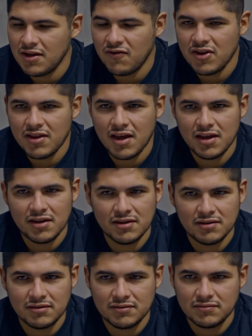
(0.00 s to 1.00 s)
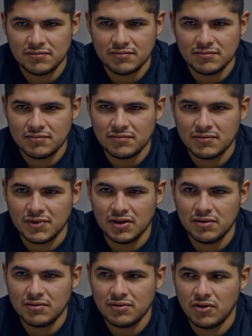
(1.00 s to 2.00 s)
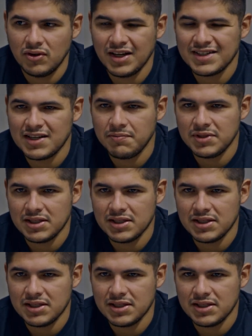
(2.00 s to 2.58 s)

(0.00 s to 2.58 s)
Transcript: every day. You know, don't accept